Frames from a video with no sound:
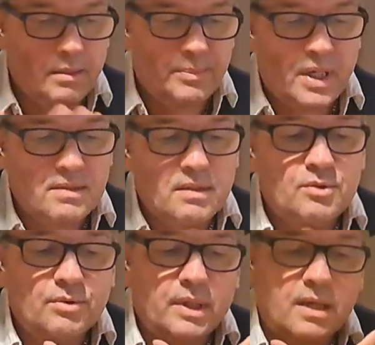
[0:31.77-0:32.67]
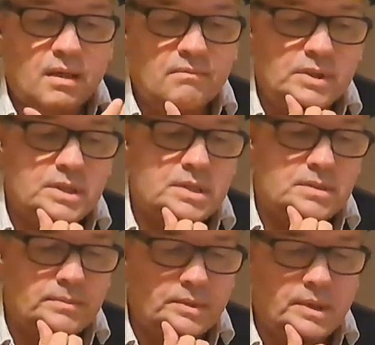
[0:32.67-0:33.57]
passed to the canvas
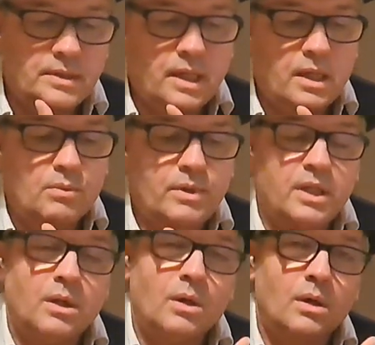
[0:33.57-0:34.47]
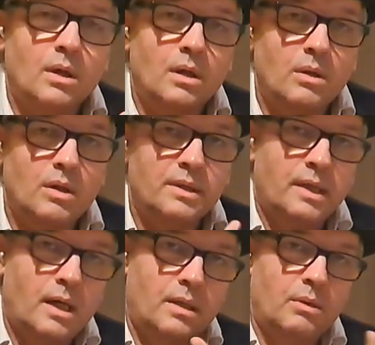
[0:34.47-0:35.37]
done with,
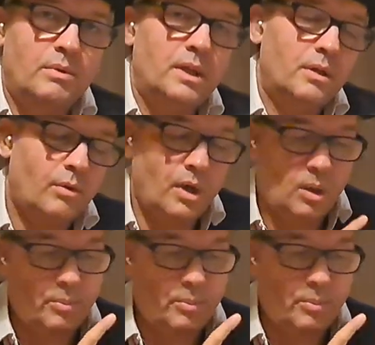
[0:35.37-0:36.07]
done with oil